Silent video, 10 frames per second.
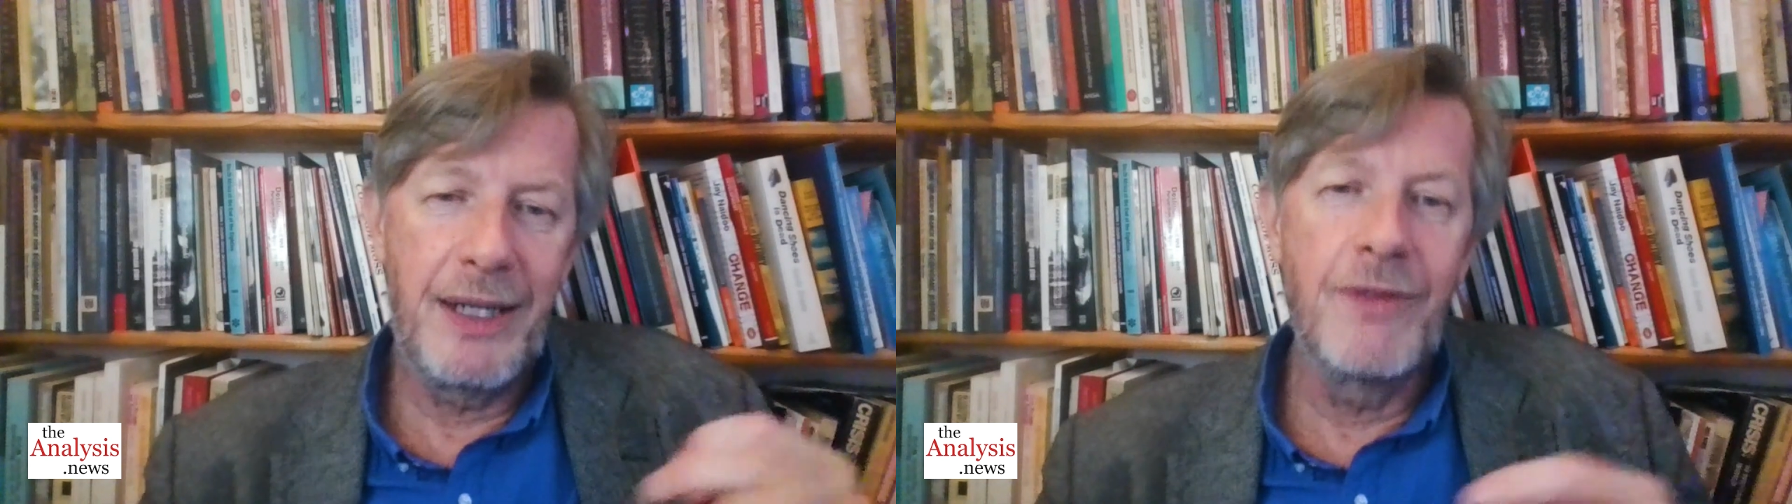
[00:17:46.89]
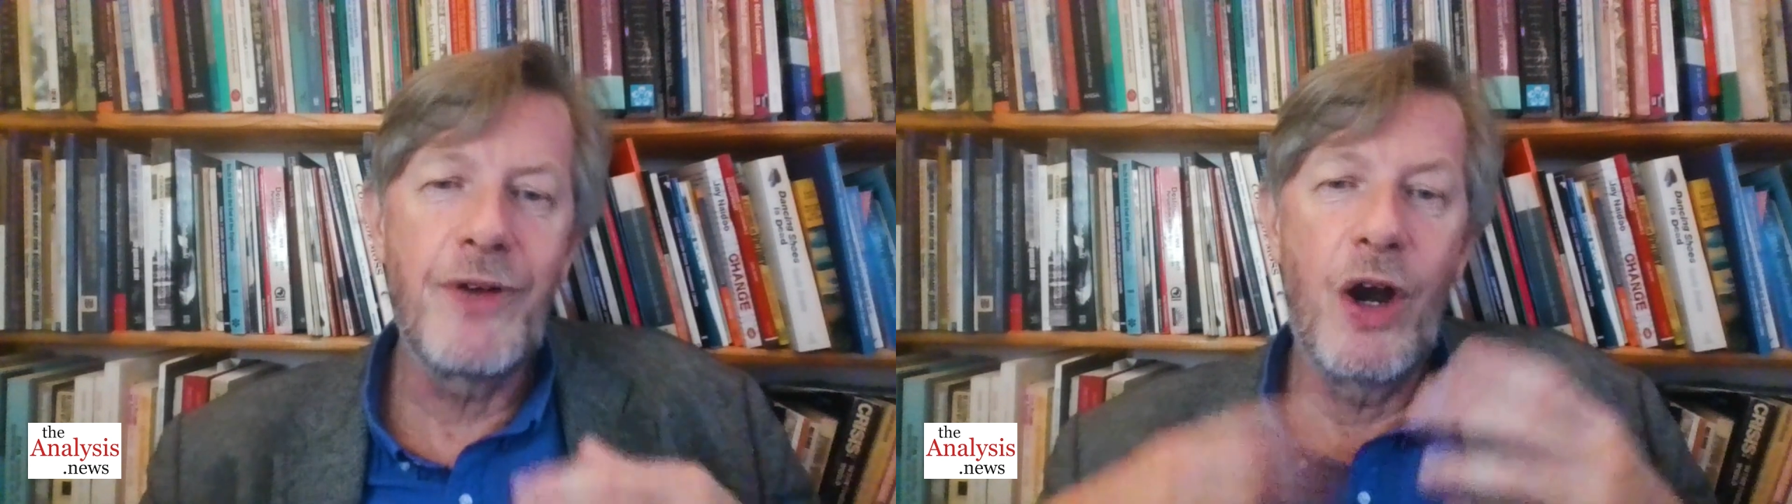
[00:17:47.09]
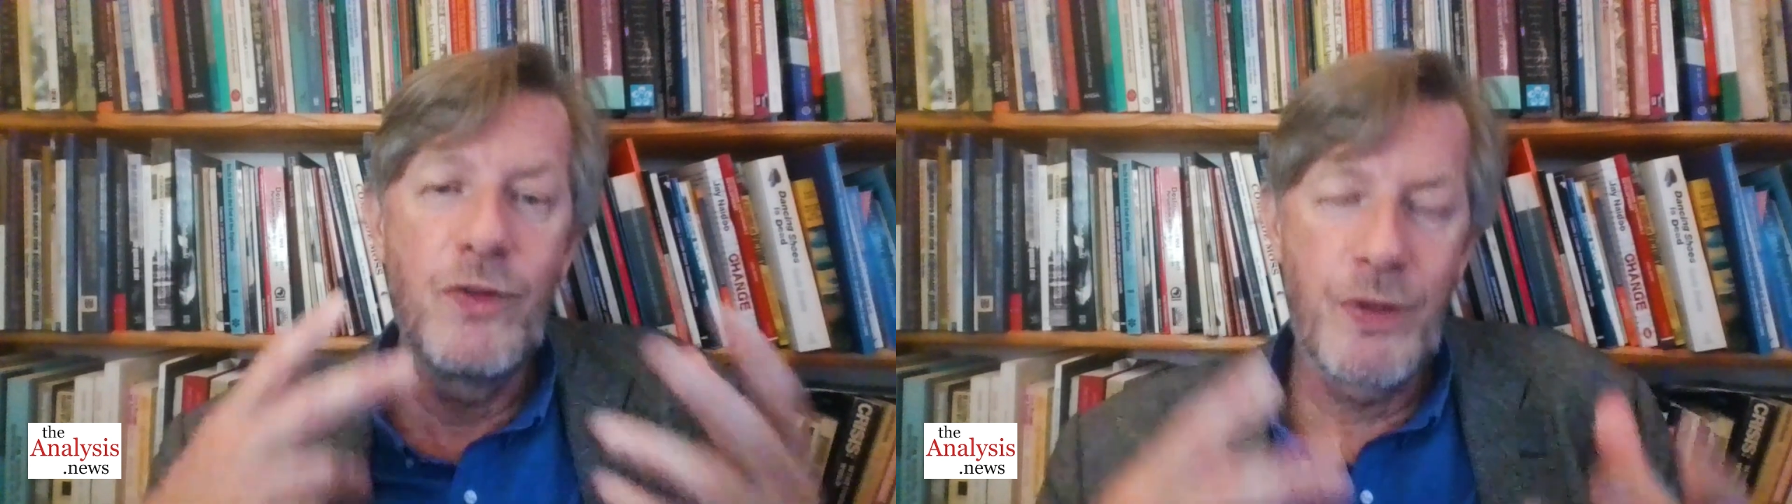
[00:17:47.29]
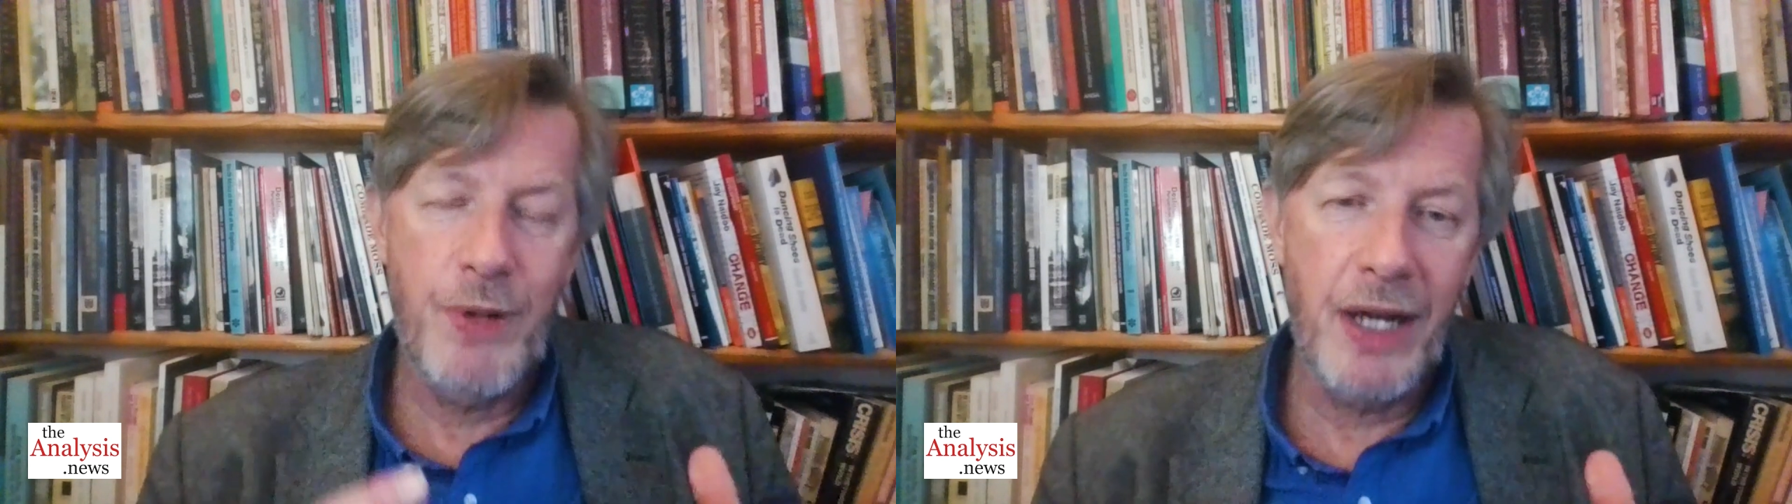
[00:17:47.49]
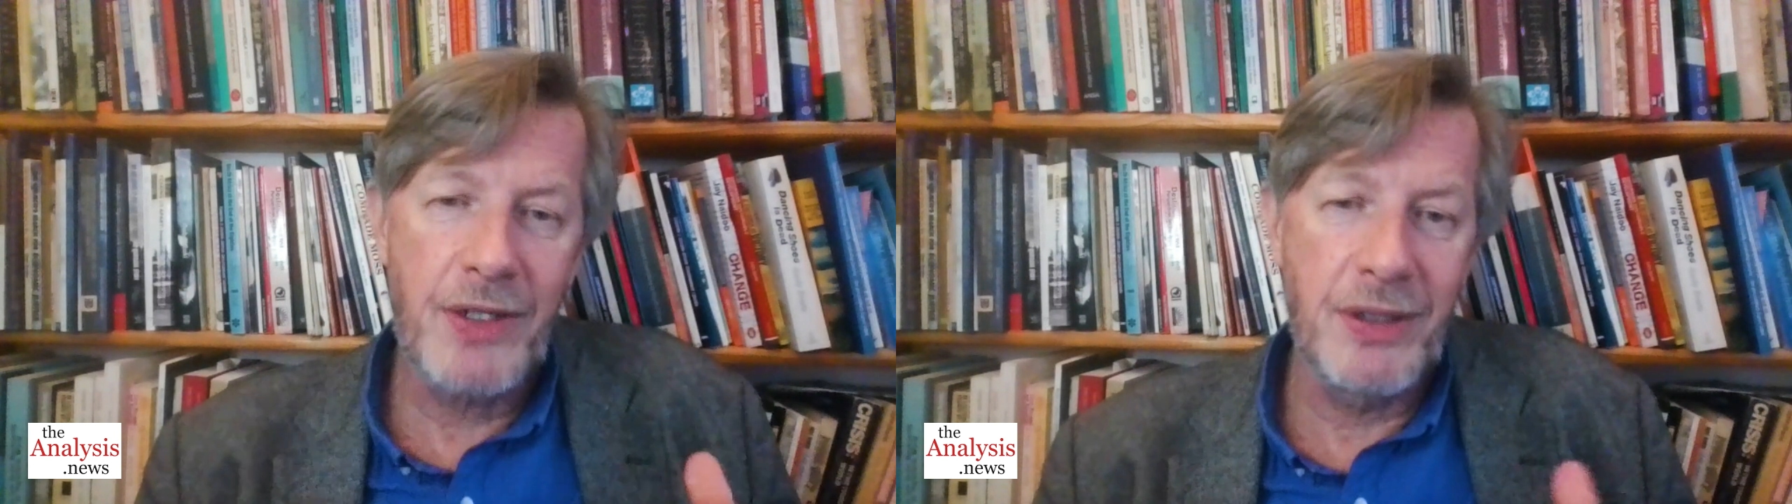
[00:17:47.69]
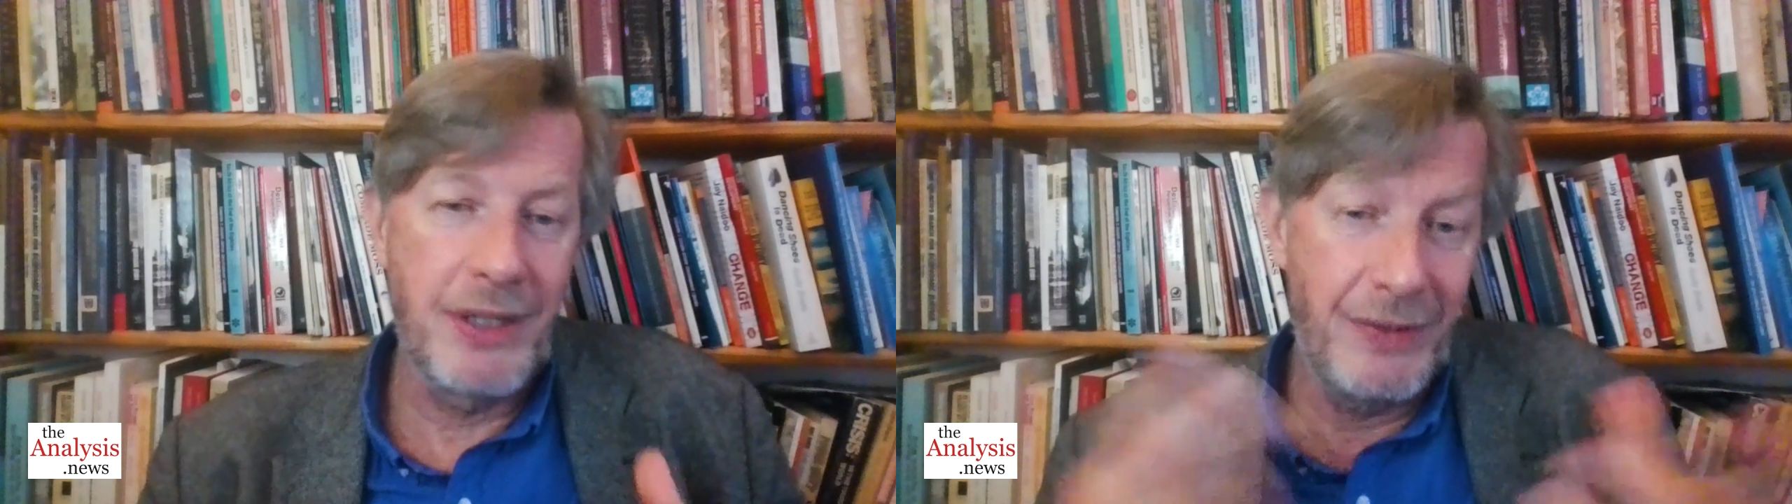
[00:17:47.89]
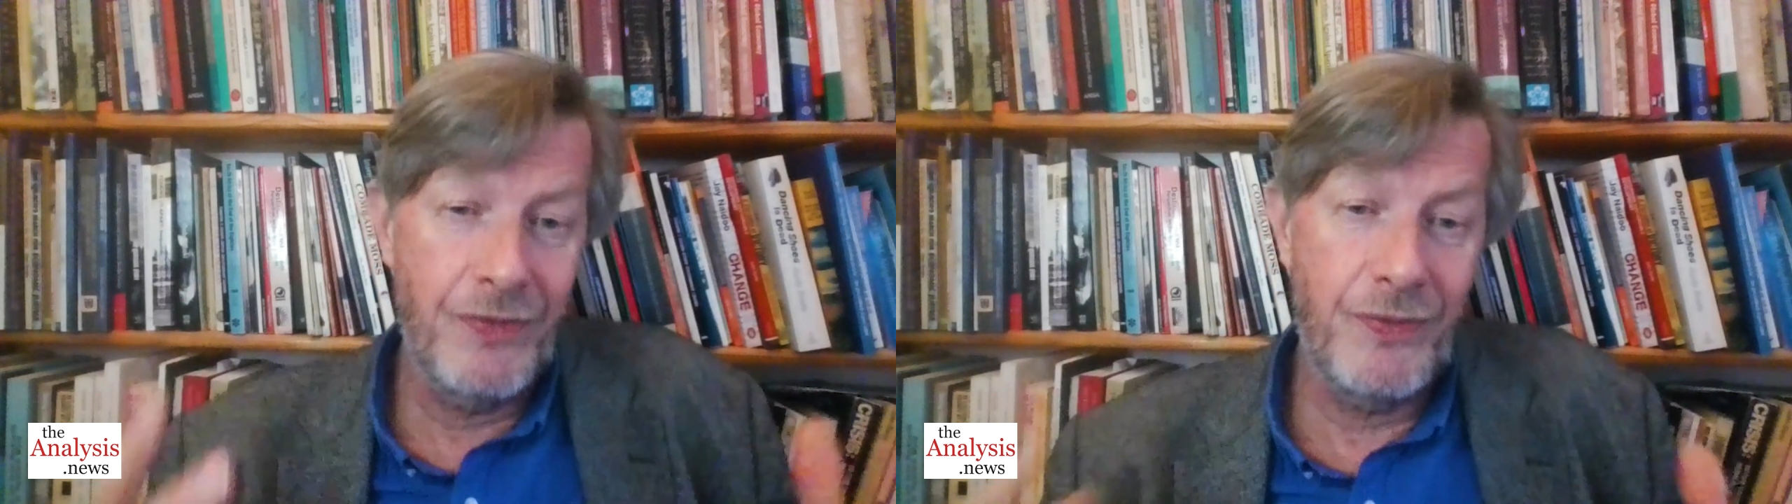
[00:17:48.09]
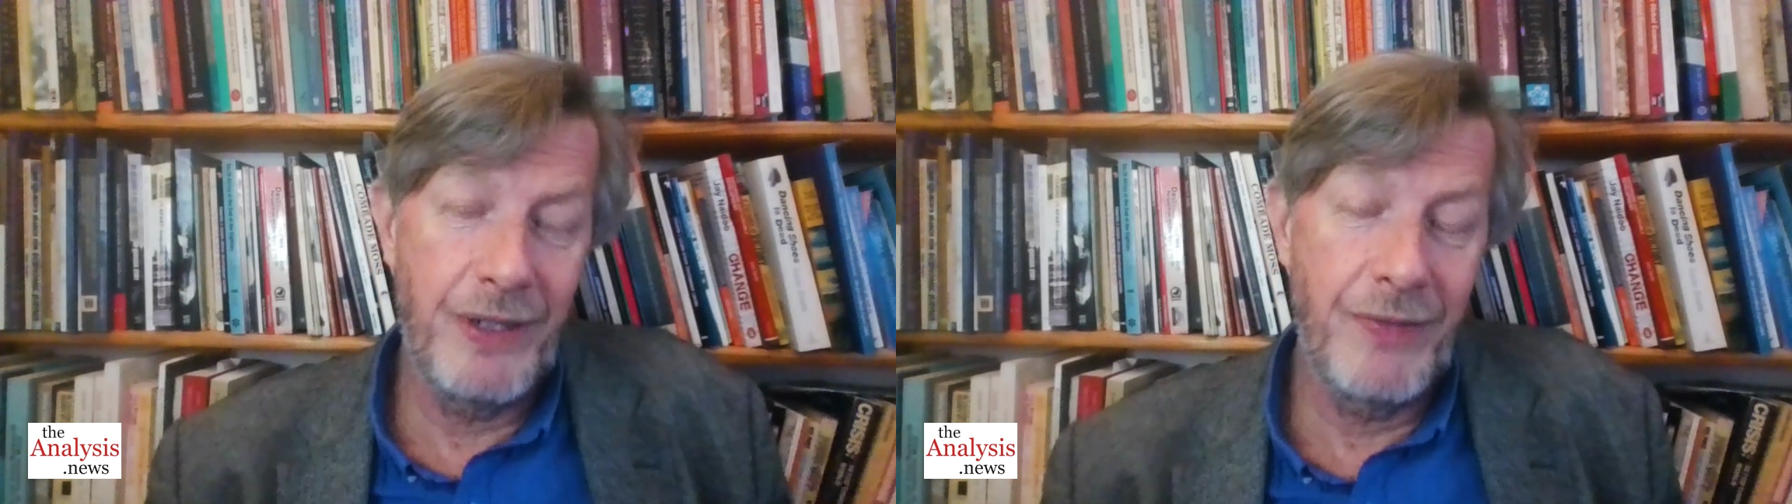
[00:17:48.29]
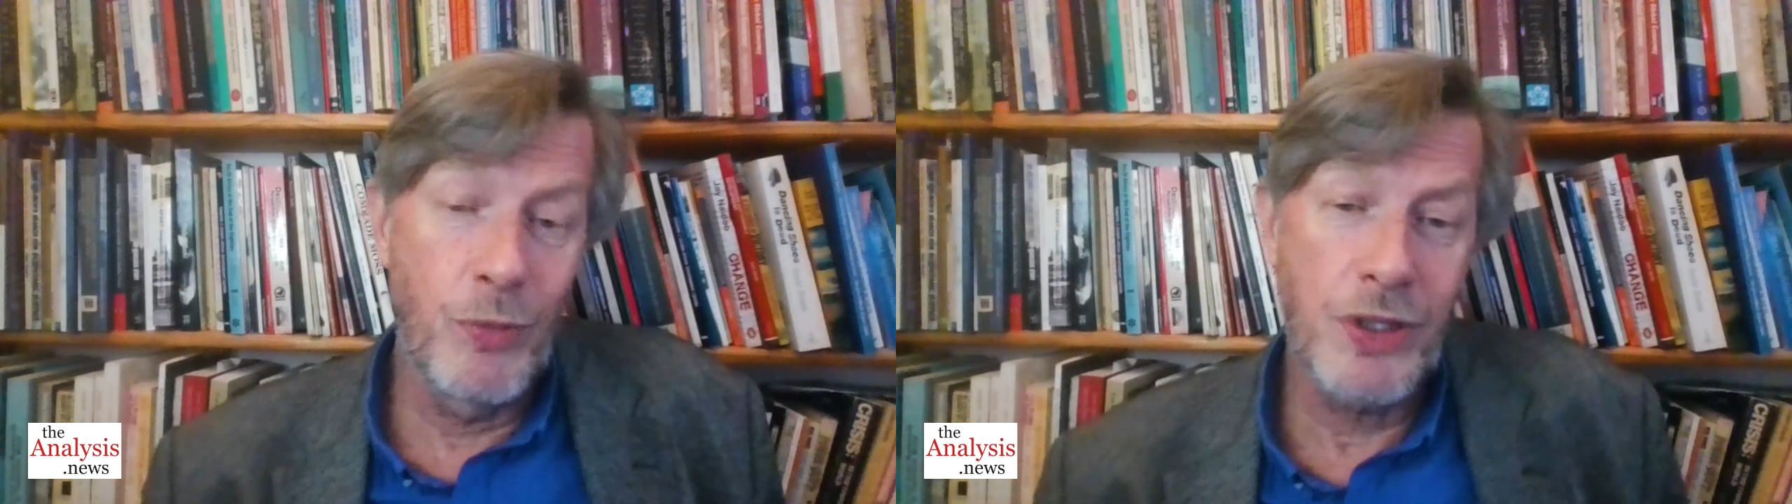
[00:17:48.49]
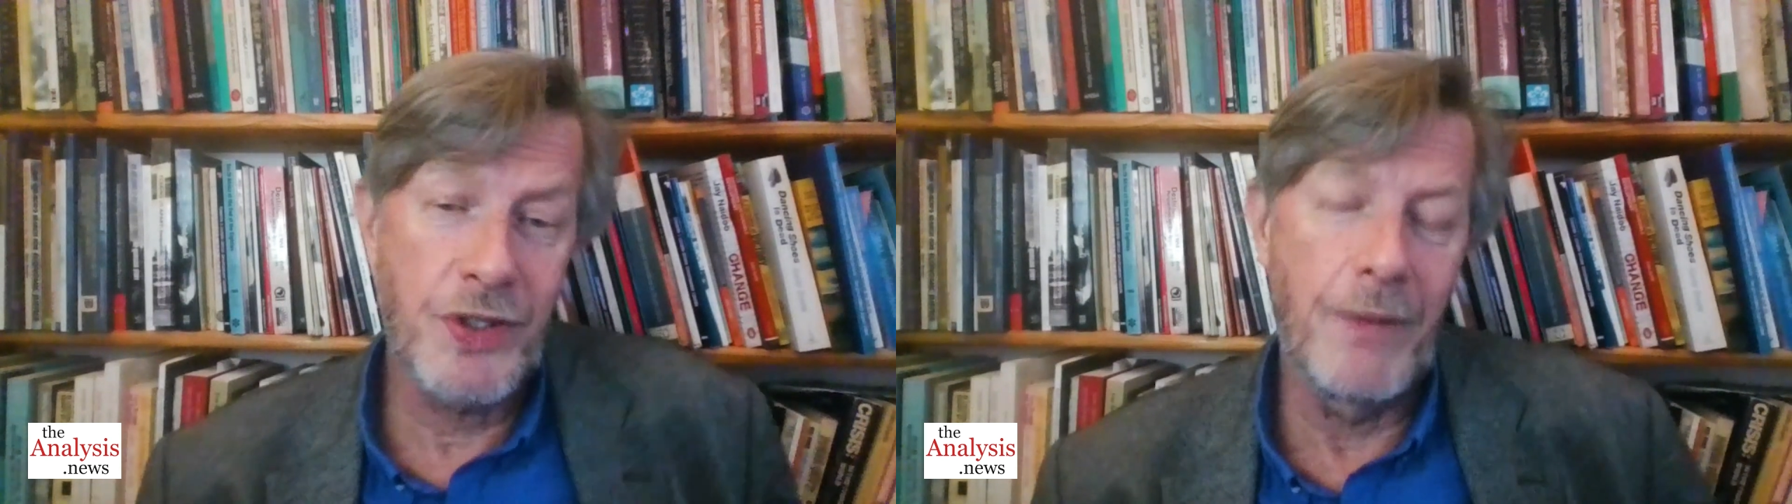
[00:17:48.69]
of overproduction, even
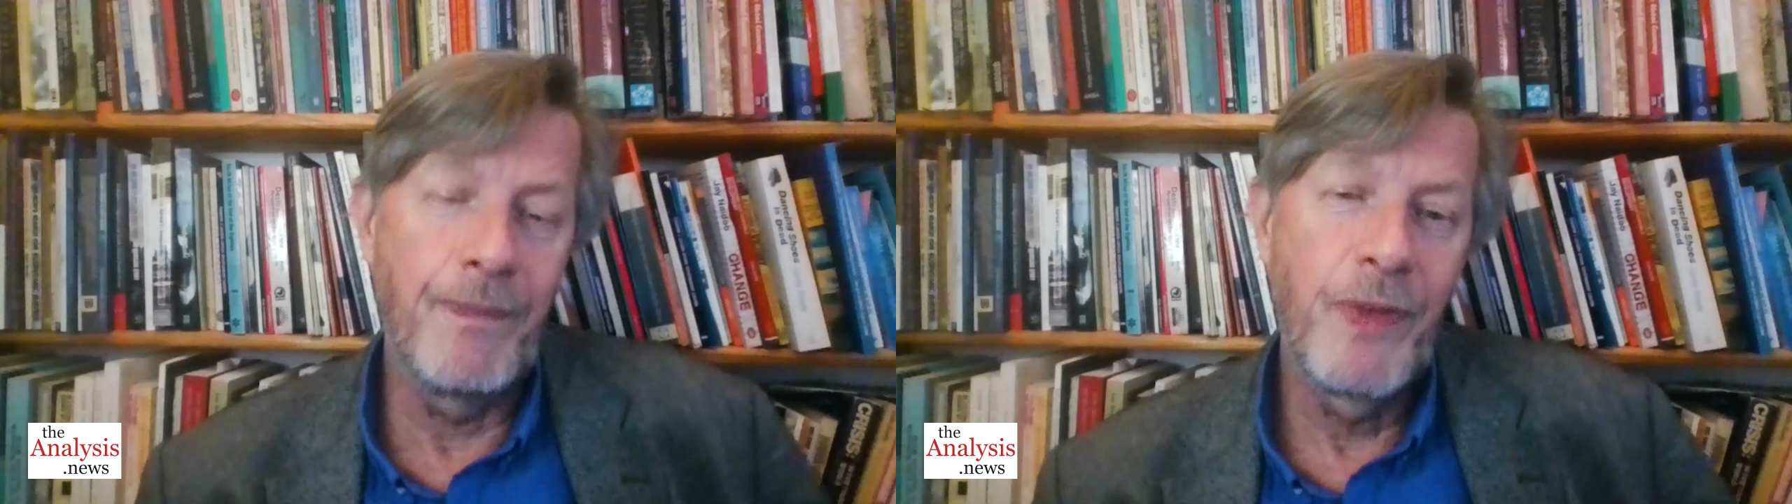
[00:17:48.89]
more so.